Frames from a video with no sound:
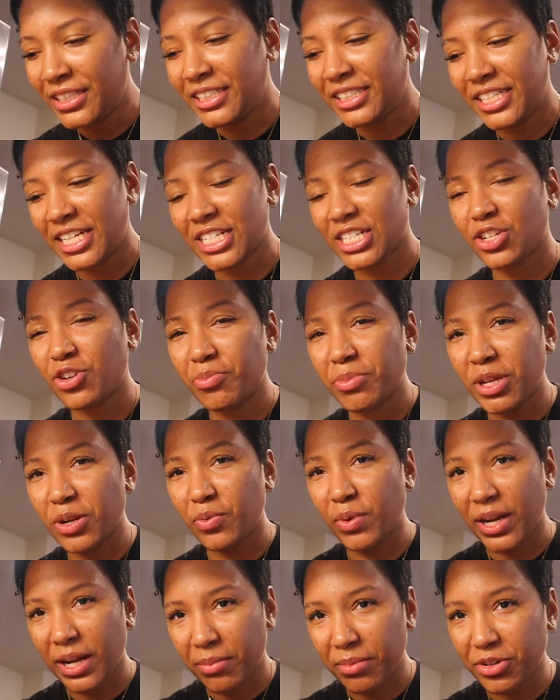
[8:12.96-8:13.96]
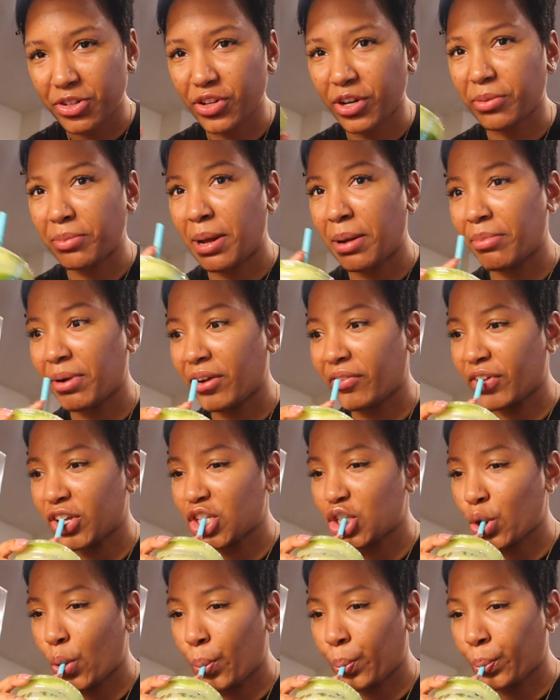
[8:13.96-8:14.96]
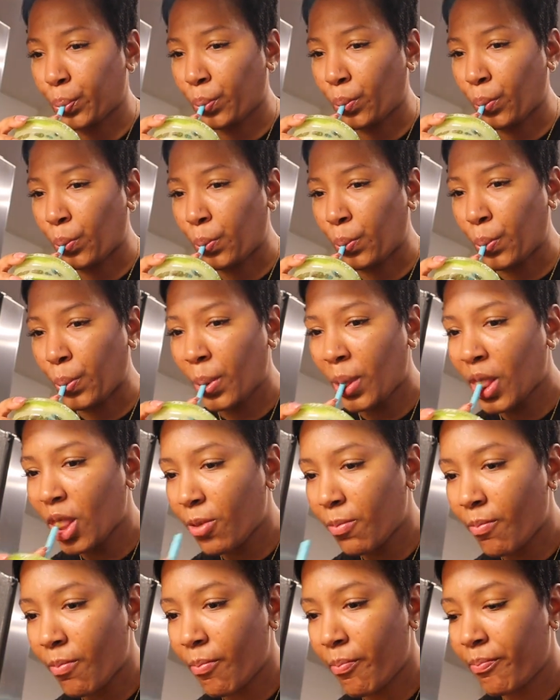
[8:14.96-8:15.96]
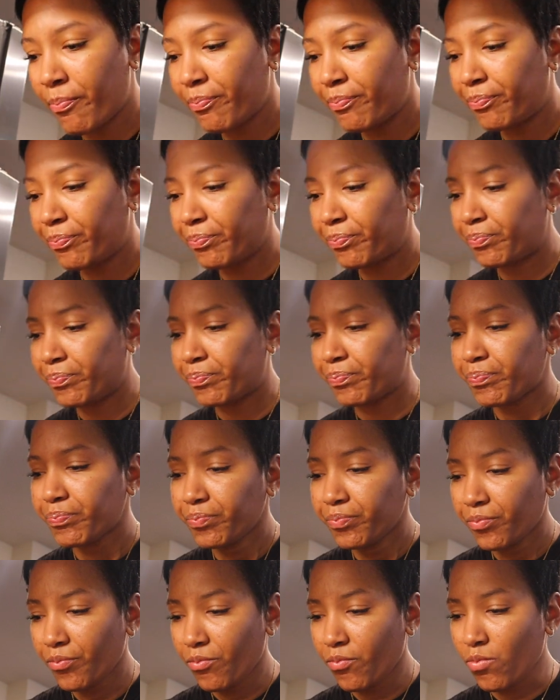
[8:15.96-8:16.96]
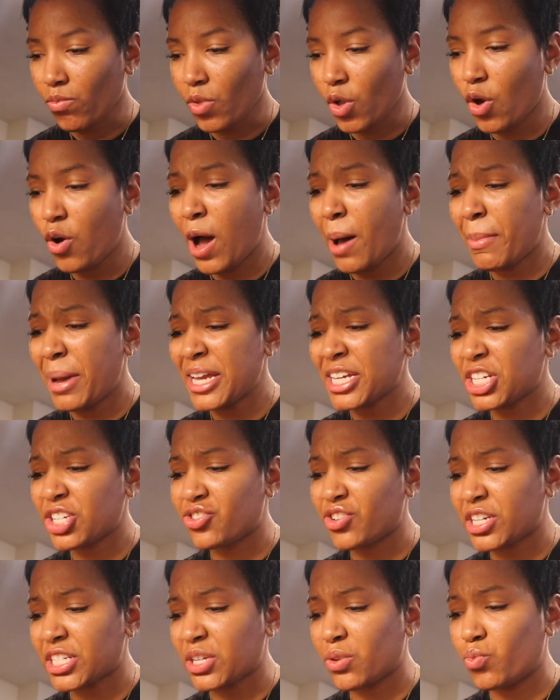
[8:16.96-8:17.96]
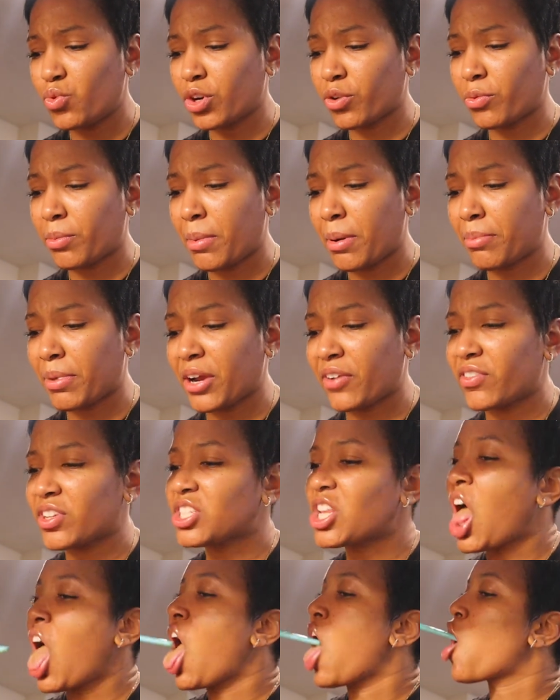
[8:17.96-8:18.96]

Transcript: This is gonna be the one I'm gonna drink my breakfast. Or I might just drink some water with my breakfast.